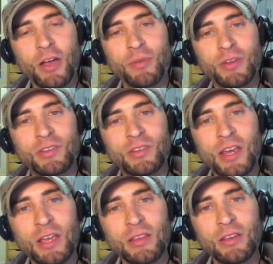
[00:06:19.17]
I've been
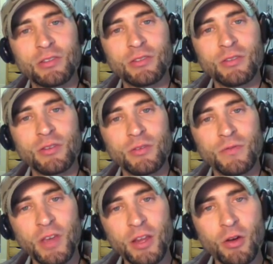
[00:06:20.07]
seeing these
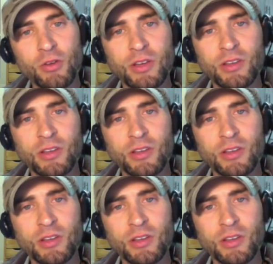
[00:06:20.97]
videos that